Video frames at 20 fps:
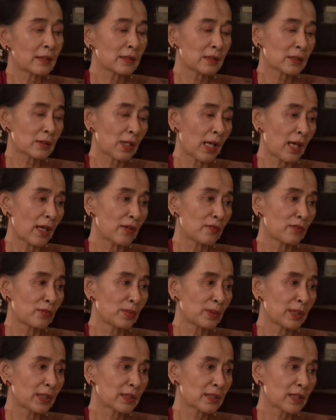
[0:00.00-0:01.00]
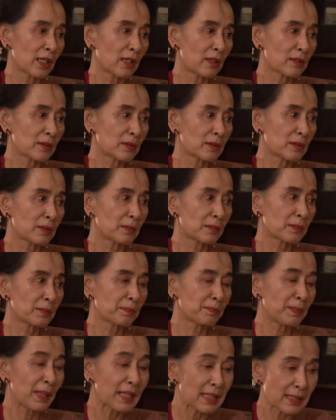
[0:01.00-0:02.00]
things have worked out
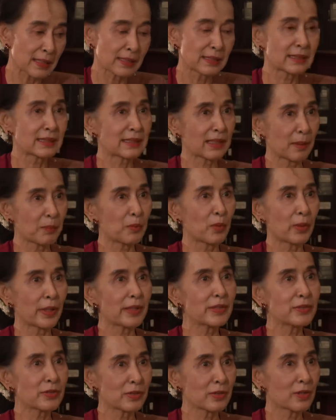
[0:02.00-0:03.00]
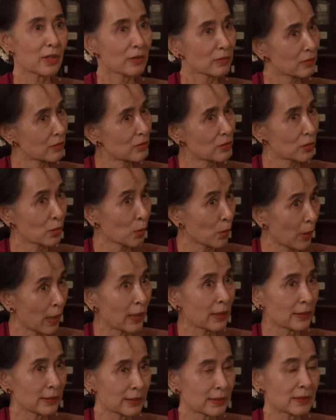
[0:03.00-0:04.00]
better in some ways and not so
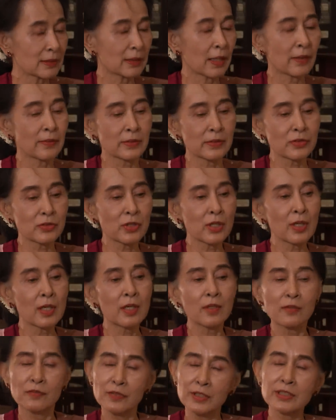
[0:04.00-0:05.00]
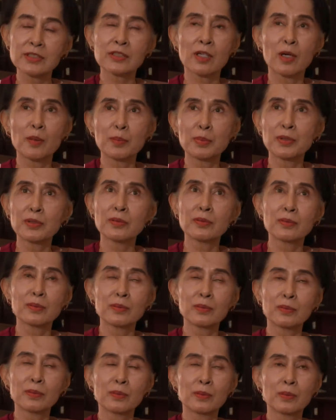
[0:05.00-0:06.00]
well in others. For example,
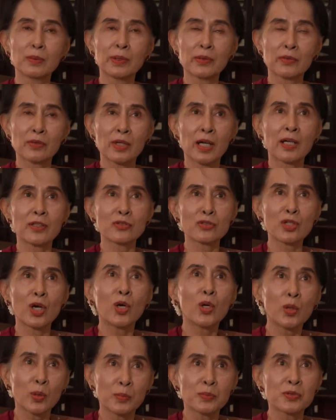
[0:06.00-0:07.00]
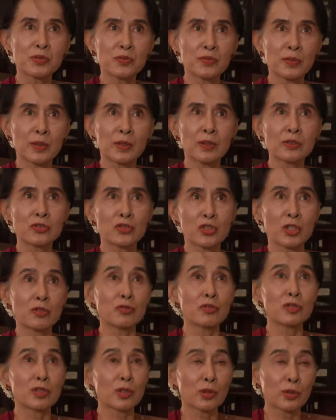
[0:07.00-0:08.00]
with regard to our hopes for
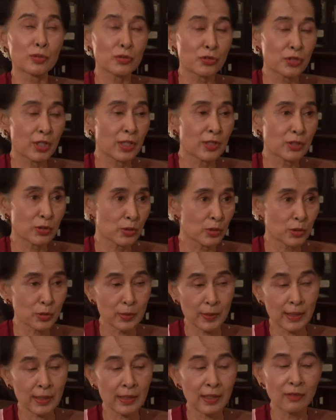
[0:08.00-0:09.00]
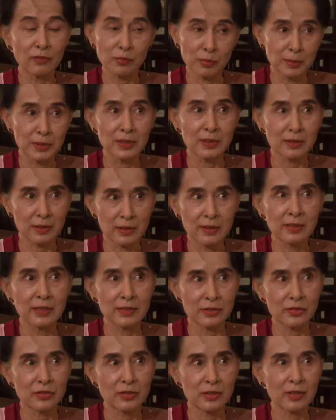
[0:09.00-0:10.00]
genuine negotiations with the government,
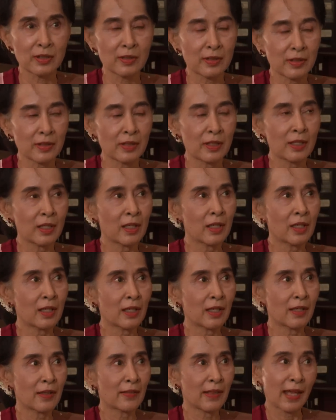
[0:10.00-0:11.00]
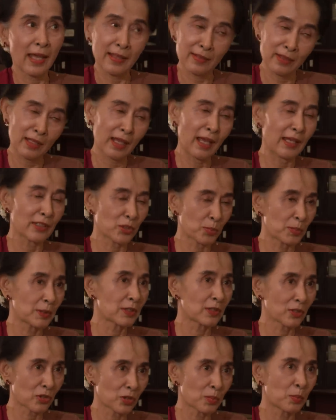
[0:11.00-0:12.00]
there has
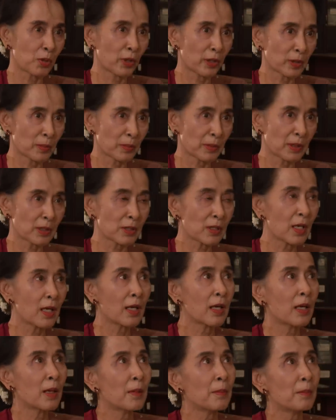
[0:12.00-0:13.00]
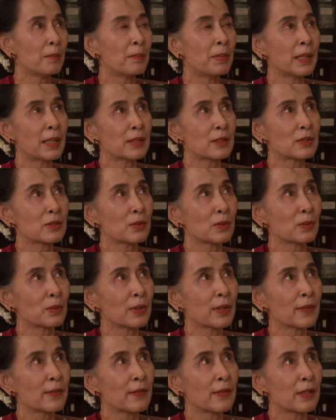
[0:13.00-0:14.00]
been disappointment. But
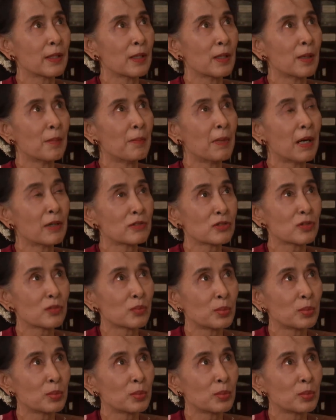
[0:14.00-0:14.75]
with the amount